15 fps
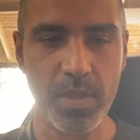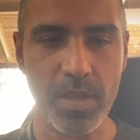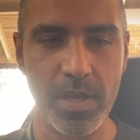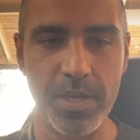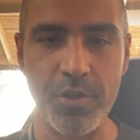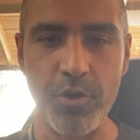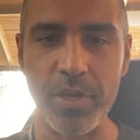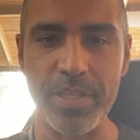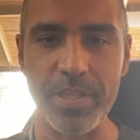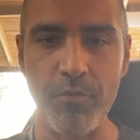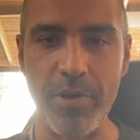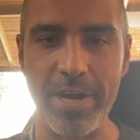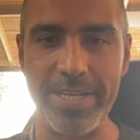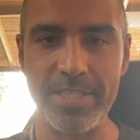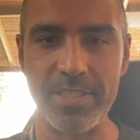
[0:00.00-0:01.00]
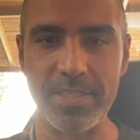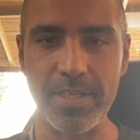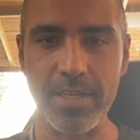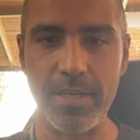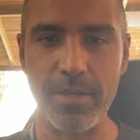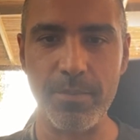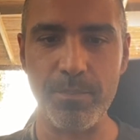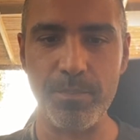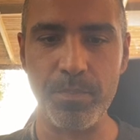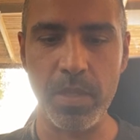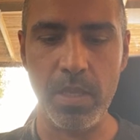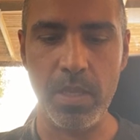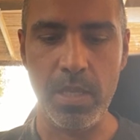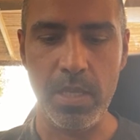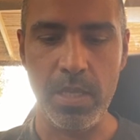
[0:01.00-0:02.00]
dog in the race.
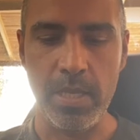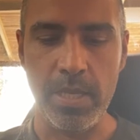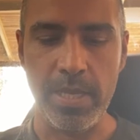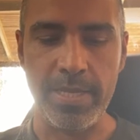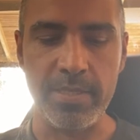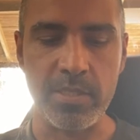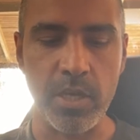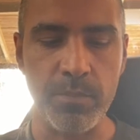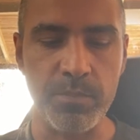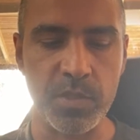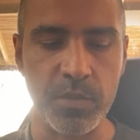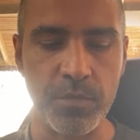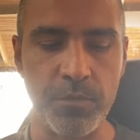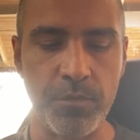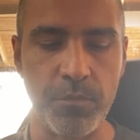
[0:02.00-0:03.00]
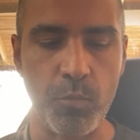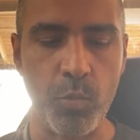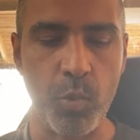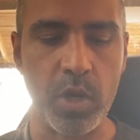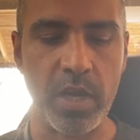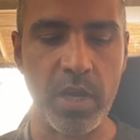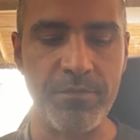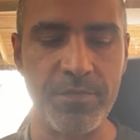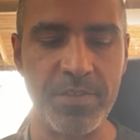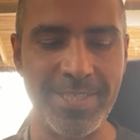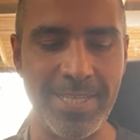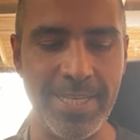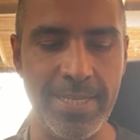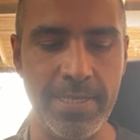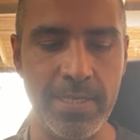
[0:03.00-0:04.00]
In terms of what I've
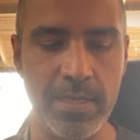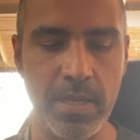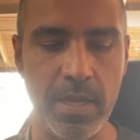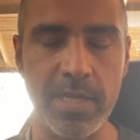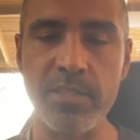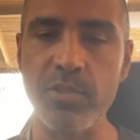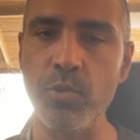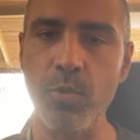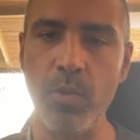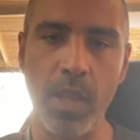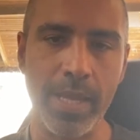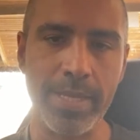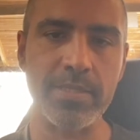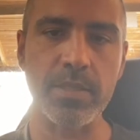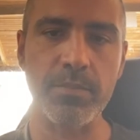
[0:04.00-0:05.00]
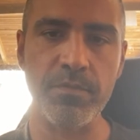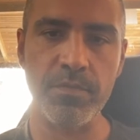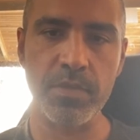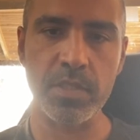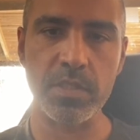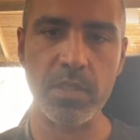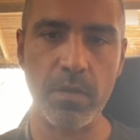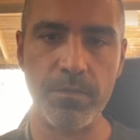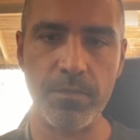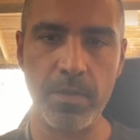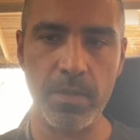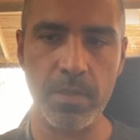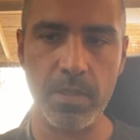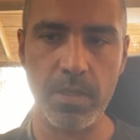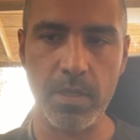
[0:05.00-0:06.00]
seen, I do like some of the stuff
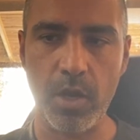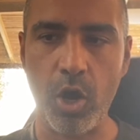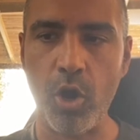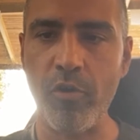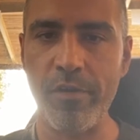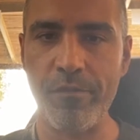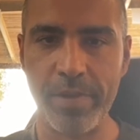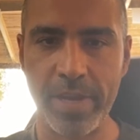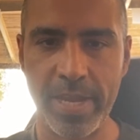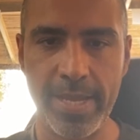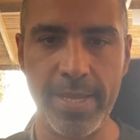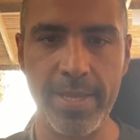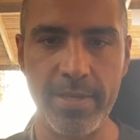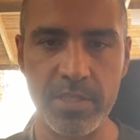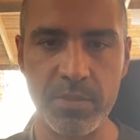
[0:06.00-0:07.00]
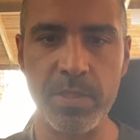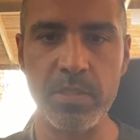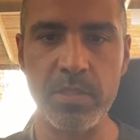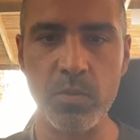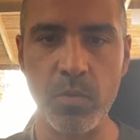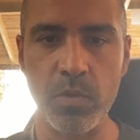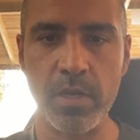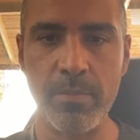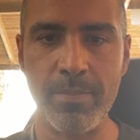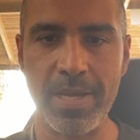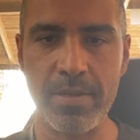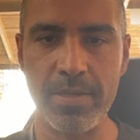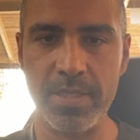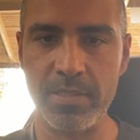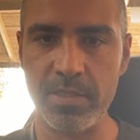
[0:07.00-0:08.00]
that RFK has been talking
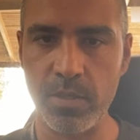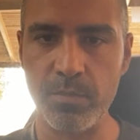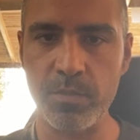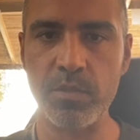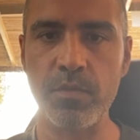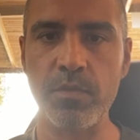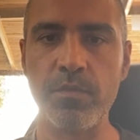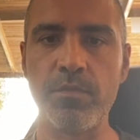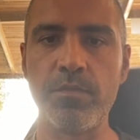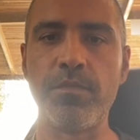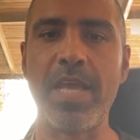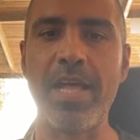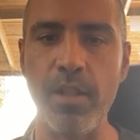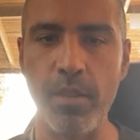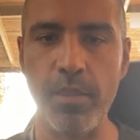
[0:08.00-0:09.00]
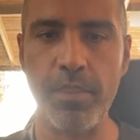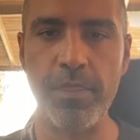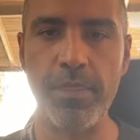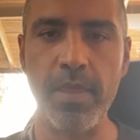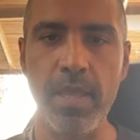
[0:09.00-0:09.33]
about in terms of health